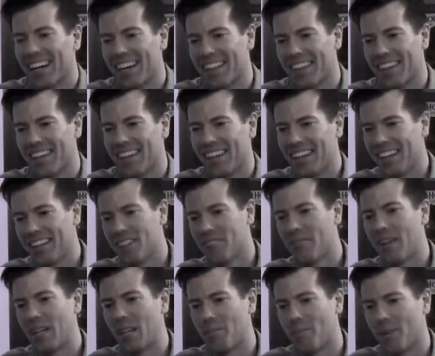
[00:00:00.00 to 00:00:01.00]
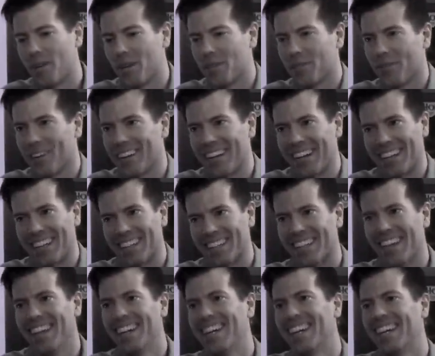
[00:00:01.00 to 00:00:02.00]
and the developer has weighed in.
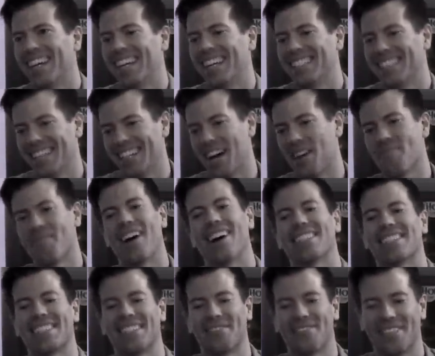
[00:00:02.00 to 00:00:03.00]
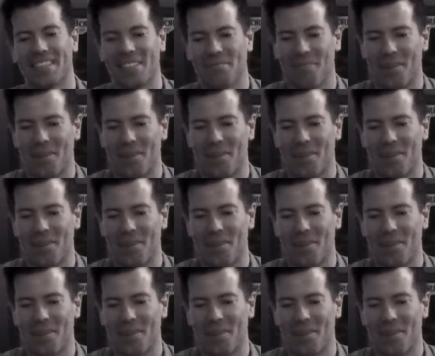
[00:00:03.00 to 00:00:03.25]
It's not positive for this